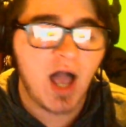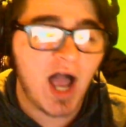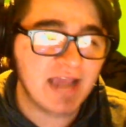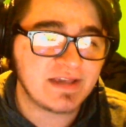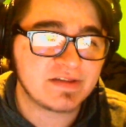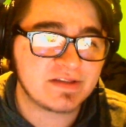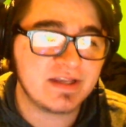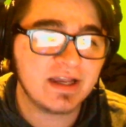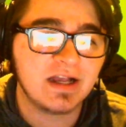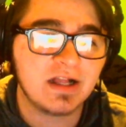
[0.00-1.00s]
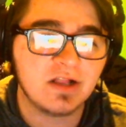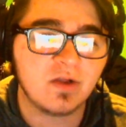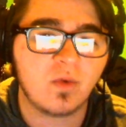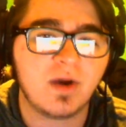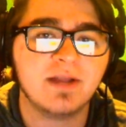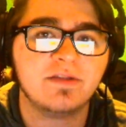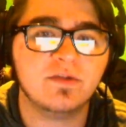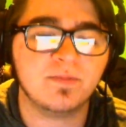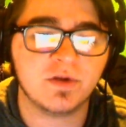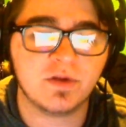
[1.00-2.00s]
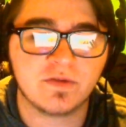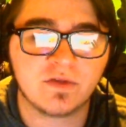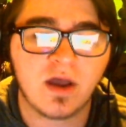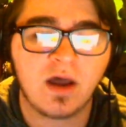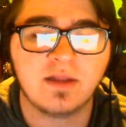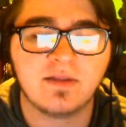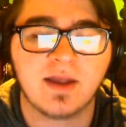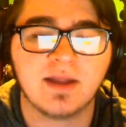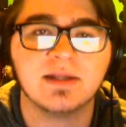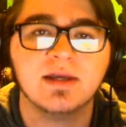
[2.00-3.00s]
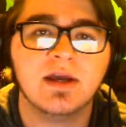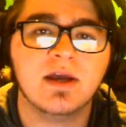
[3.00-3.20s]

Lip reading: I still want to produce content,